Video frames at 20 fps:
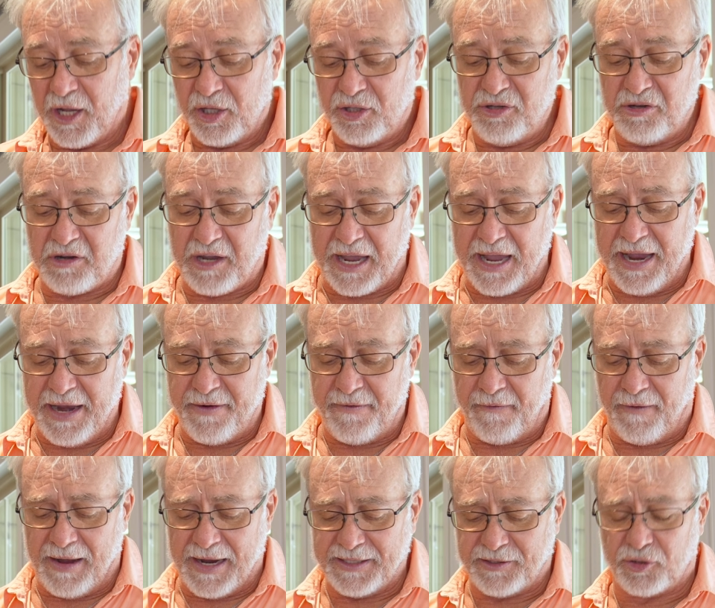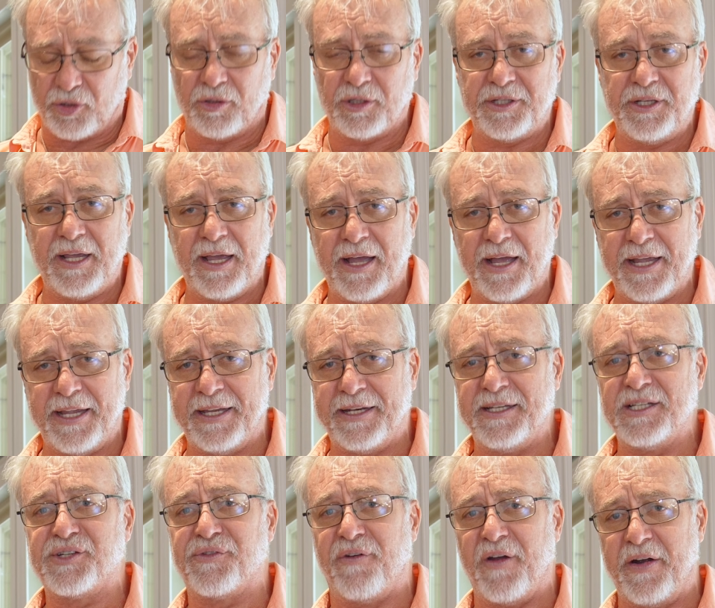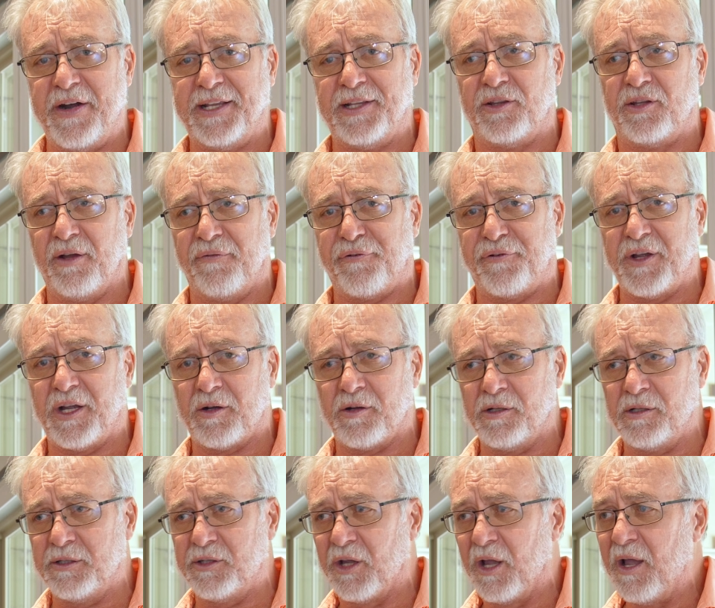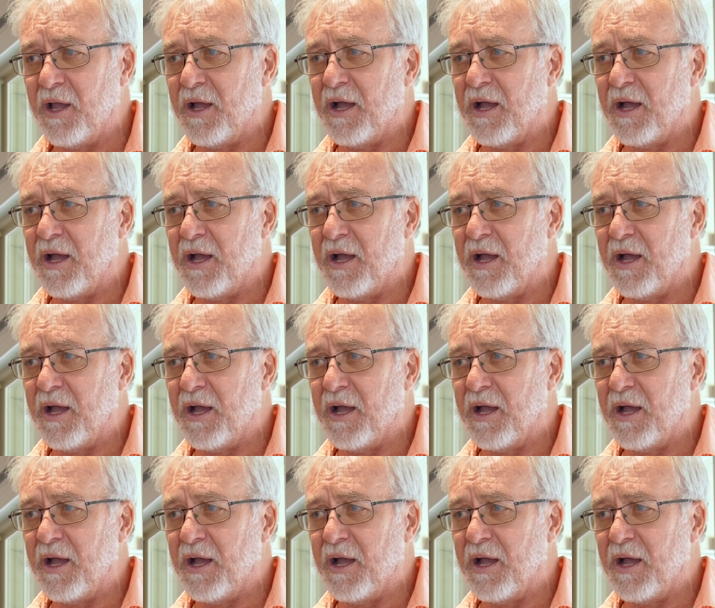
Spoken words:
You can write on here, it is very difficult.